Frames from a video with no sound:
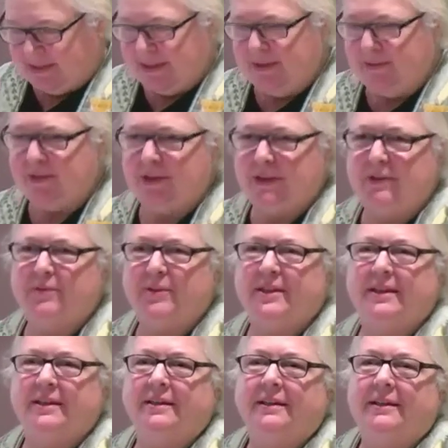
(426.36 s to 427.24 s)
only if you live
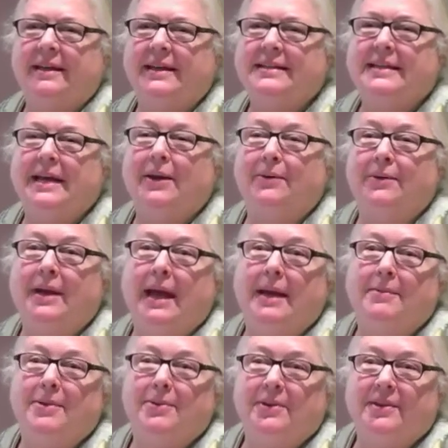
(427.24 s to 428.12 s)
in Downton
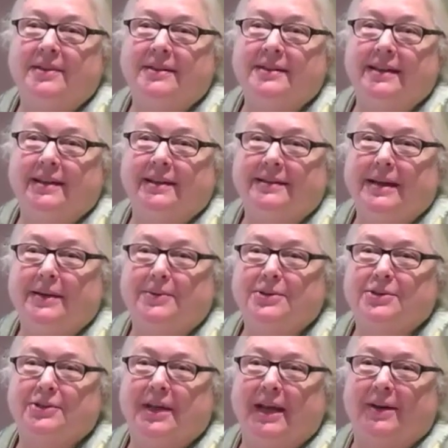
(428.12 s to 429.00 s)
Abbey with the
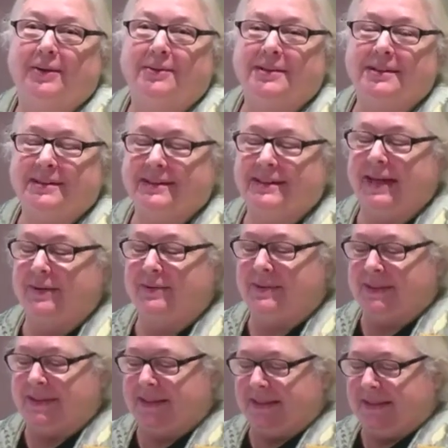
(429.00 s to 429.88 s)
Dowager
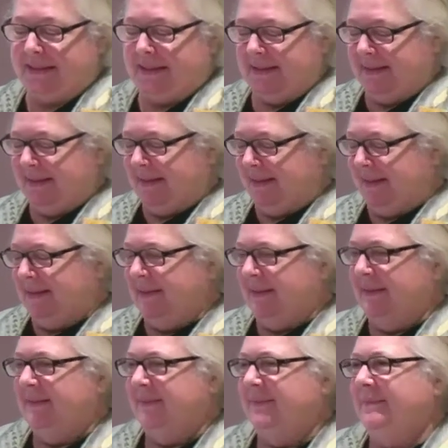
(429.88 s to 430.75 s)
Countess.
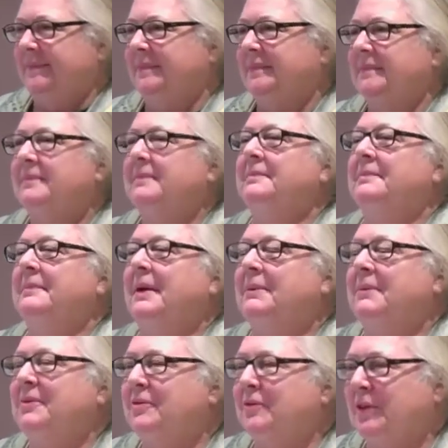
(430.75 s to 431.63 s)

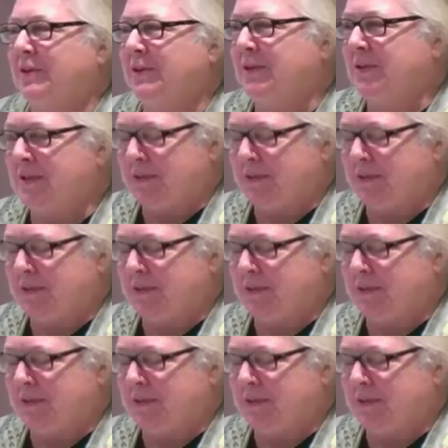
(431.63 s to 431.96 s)
That was a vulgar